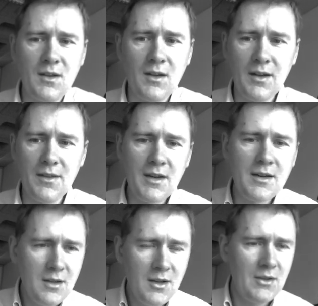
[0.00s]
And then
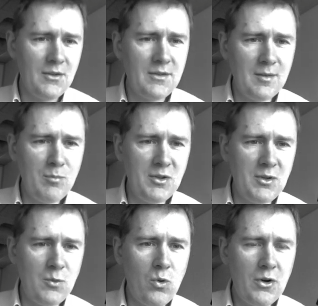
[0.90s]
you simply
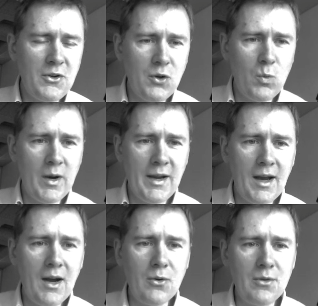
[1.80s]
work your way
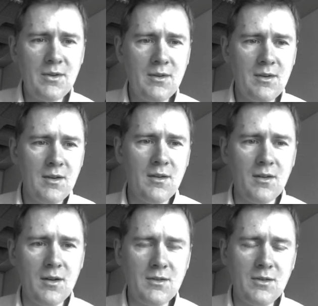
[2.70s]
out
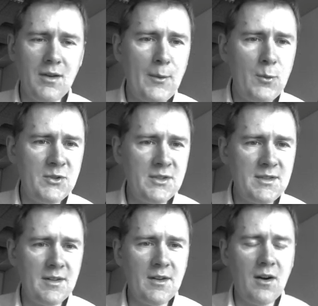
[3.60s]
uh, to languages
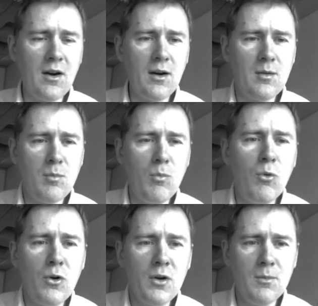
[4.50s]
that are
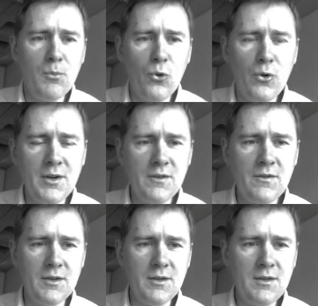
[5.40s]
more and more
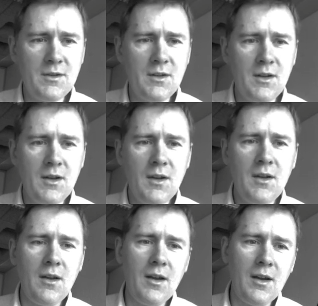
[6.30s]
different.
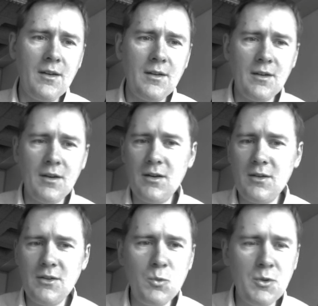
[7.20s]
And uh,
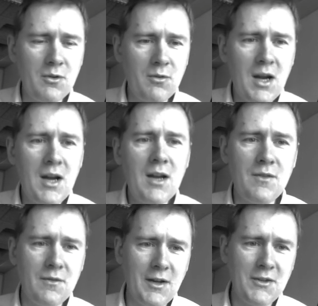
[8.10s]
you would arrive
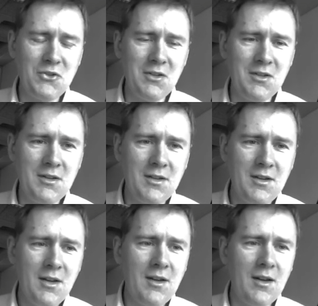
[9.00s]
eventually
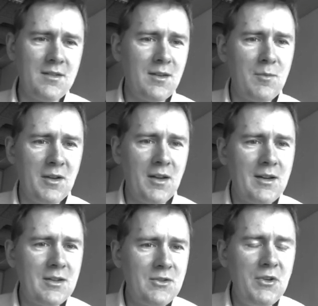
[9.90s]
at something like
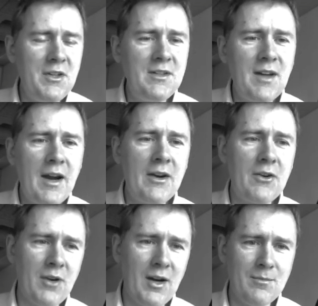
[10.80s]
a tree
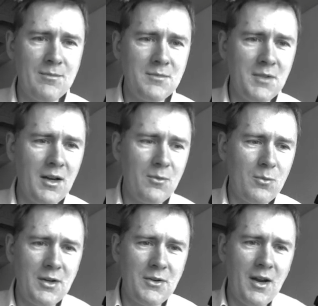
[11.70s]
diagram, yeah,
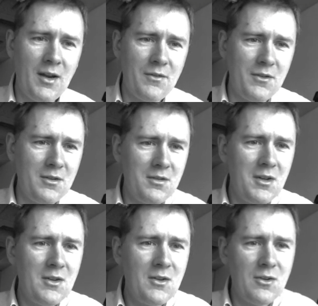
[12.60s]
where you have the
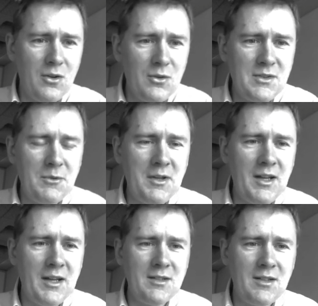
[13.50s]
closely
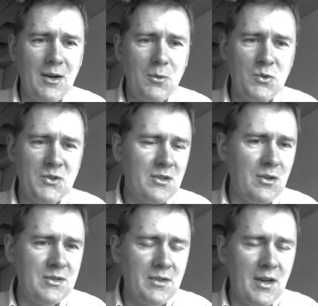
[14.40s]
related languages
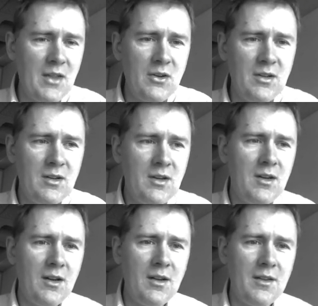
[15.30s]
close together
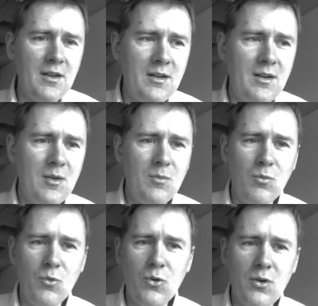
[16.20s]
and then
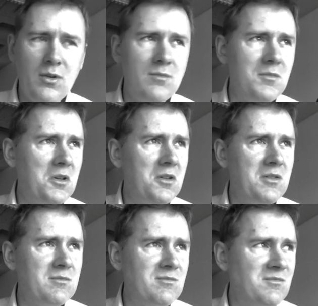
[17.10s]
more
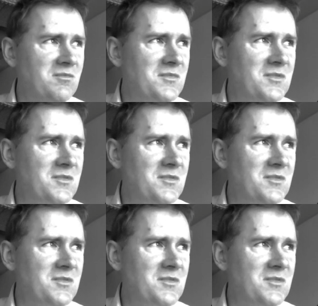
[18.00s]
um,